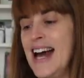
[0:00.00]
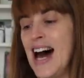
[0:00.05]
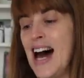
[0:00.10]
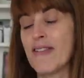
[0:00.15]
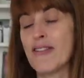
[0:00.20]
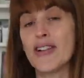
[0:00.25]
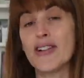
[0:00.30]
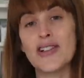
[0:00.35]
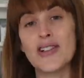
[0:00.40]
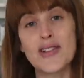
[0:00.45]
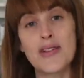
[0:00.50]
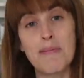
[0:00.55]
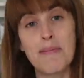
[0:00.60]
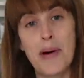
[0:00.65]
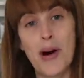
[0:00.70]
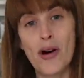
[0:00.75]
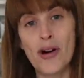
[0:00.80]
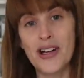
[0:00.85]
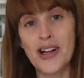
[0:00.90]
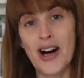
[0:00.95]
I've got to do some
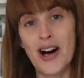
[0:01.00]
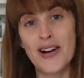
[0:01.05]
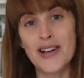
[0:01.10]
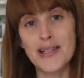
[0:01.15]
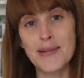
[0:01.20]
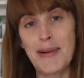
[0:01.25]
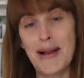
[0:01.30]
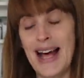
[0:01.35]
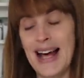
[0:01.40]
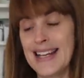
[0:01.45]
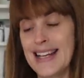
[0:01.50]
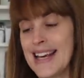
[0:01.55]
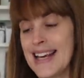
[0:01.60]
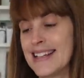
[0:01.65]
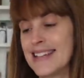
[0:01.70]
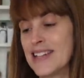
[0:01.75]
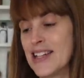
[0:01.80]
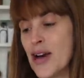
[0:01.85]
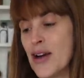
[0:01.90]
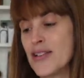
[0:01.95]
podcast planning
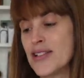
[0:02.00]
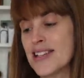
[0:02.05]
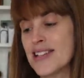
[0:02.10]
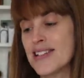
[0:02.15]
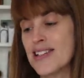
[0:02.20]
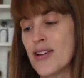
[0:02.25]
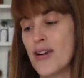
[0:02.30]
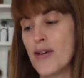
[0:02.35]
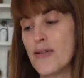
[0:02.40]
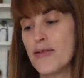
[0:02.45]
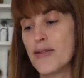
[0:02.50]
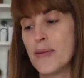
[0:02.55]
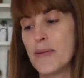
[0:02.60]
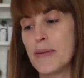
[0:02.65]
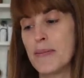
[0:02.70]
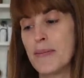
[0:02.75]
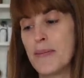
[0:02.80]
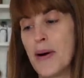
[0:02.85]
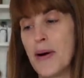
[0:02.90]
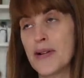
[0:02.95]
and notes because I've got to film
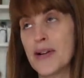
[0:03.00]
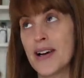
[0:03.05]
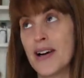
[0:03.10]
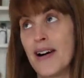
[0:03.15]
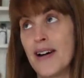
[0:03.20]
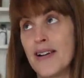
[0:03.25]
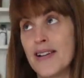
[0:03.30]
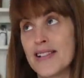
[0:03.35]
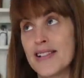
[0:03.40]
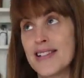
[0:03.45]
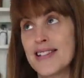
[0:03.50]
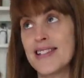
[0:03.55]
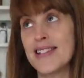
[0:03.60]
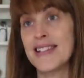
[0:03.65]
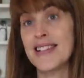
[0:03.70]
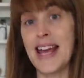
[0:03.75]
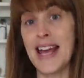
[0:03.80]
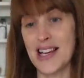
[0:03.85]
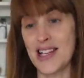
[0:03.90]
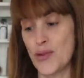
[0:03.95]
a
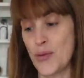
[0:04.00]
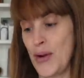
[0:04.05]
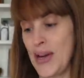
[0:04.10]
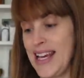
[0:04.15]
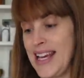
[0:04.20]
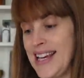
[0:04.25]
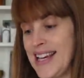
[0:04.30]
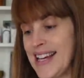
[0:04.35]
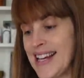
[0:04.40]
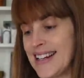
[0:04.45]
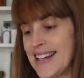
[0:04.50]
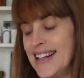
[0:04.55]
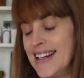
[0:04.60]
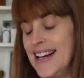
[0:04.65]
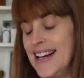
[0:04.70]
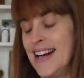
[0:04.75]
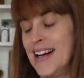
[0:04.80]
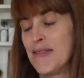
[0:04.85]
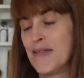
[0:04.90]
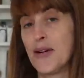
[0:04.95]
podcast next week
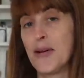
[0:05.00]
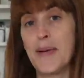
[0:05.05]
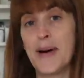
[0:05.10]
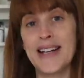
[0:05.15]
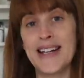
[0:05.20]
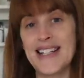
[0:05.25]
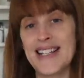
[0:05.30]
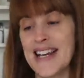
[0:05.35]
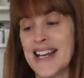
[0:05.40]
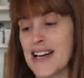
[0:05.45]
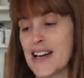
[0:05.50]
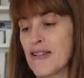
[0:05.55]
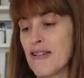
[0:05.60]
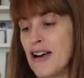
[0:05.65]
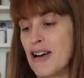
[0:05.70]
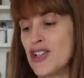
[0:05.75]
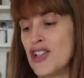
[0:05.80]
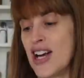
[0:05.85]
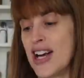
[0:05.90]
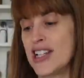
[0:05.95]
for my knitting and
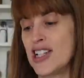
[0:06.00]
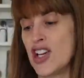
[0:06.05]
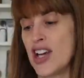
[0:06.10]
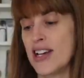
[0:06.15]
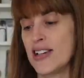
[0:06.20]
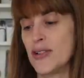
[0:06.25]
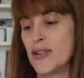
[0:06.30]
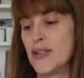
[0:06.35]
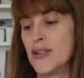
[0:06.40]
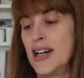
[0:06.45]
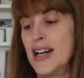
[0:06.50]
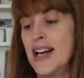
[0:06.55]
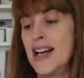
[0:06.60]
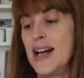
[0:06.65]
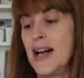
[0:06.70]
crochet channel.